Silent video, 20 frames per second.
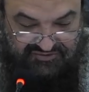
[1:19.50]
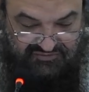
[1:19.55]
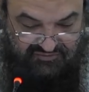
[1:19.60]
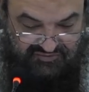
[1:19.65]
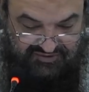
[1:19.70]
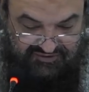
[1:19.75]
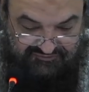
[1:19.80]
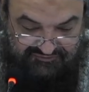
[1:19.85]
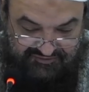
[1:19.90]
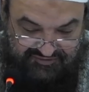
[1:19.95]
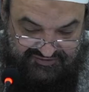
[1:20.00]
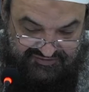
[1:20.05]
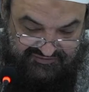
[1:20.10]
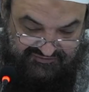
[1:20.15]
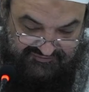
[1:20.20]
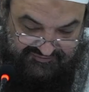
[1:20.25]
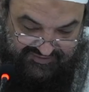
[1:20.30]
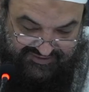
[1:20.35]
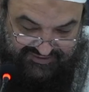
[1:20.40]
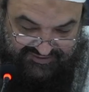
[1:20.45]
21st
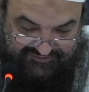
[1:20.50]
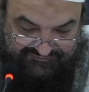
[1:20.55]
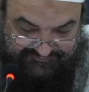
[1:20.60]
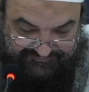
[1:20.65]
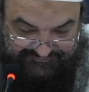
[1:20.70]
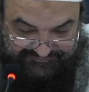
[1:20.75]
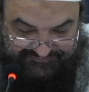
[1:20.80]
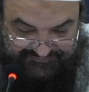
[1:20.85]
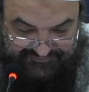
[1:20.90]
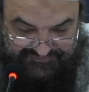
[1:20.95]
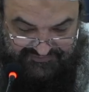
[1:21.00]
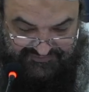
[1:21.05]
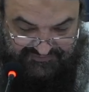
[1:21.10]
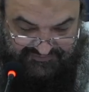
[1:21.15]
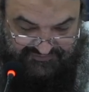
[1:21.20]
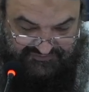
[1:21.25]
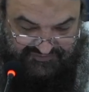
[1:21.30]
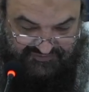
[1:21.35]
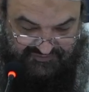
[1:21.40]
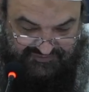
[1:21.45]
of May
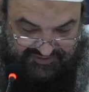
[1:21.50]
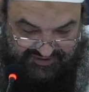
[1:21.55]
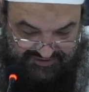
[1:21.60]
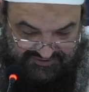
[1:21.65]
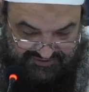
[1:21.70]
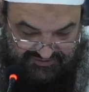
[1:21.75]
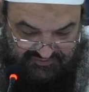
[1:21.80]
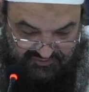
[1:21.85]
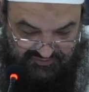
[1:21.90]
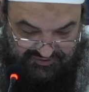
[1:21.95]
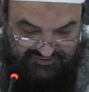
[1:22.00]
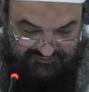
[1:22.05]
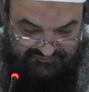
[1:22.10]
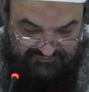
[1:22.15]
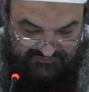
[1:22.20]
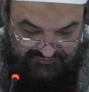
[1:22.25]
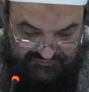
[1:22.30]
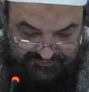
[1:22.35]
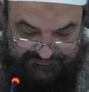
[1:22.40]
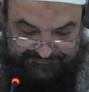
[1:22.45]

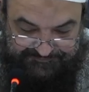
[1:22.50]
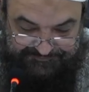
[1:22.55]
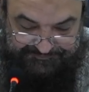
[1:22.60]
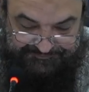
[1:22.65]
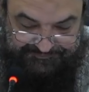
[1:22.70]
2024,